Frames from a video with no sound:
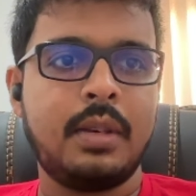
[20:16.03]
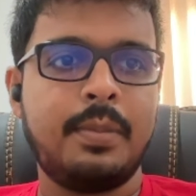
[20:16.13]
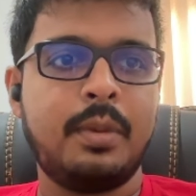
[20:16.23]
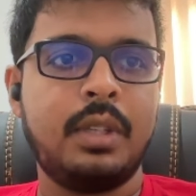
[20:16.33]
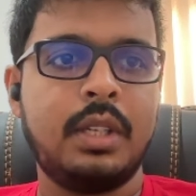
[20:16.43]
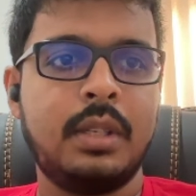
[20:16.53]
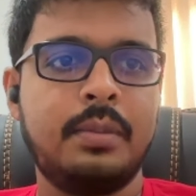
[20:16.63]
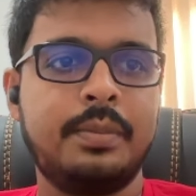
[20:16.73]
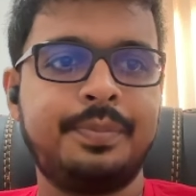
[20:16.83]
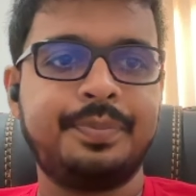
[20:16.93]
for the
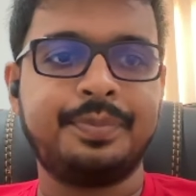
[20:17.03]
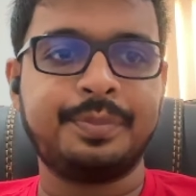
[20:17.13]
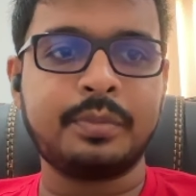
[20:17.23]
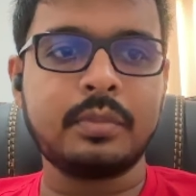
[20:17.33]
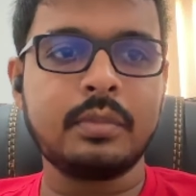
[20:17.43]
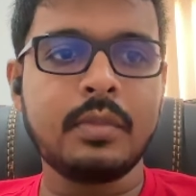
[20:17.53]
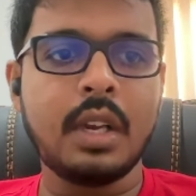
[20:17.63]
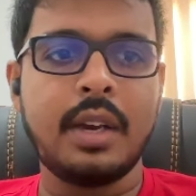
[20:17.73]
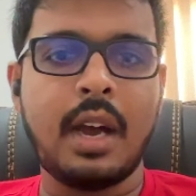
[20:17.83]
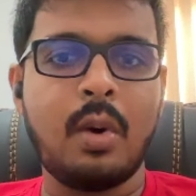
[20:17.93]

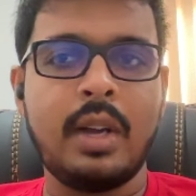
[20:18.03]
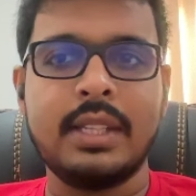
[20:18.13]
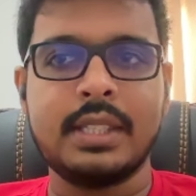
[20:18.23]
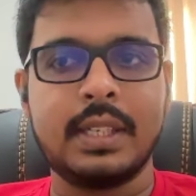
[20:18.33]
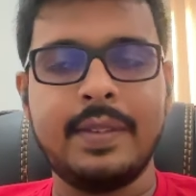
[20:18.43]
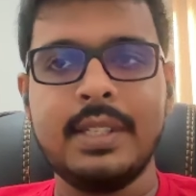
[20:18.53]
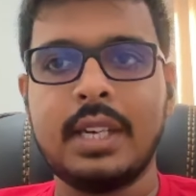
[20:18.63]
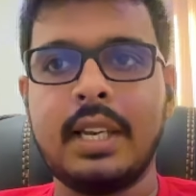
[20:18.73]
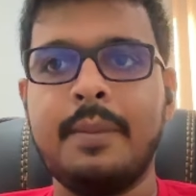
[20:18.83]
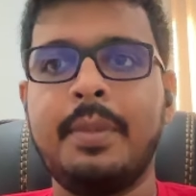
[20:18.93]
DAO and the service,
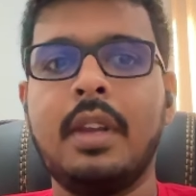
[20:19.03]
right?